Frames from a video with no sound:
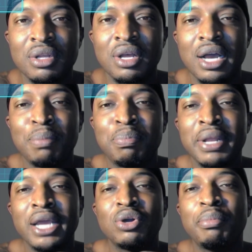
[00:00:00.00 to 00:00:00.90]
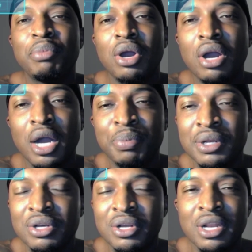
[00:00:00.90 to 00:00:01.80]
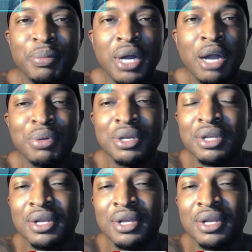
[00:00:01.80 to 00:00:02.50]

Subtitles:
I planned on bar hopping or club hopping.